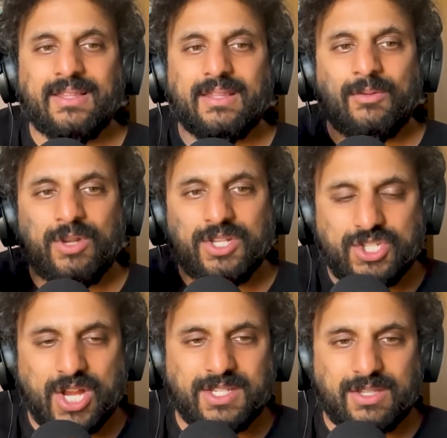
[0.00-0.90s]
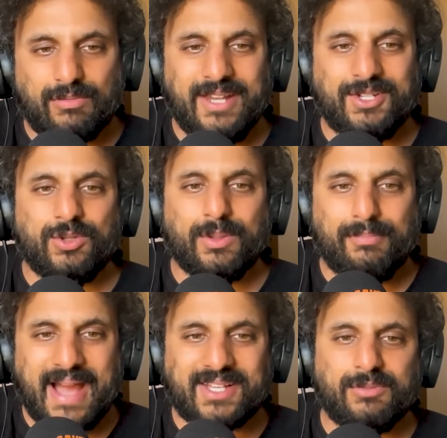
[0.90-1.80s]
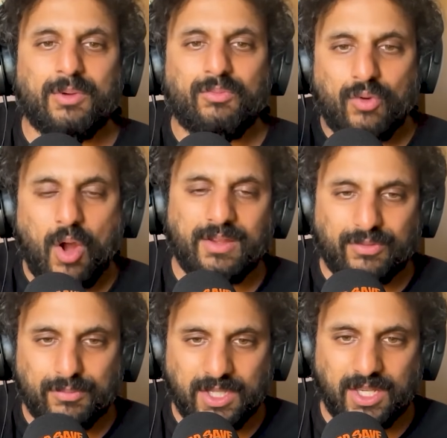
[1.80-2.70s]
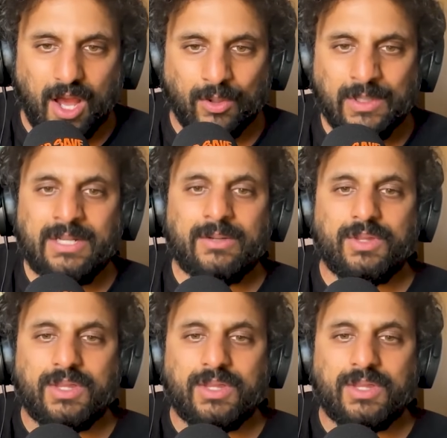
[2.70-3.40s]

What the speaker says: that they will adjust the rent to the maximum right from the go, with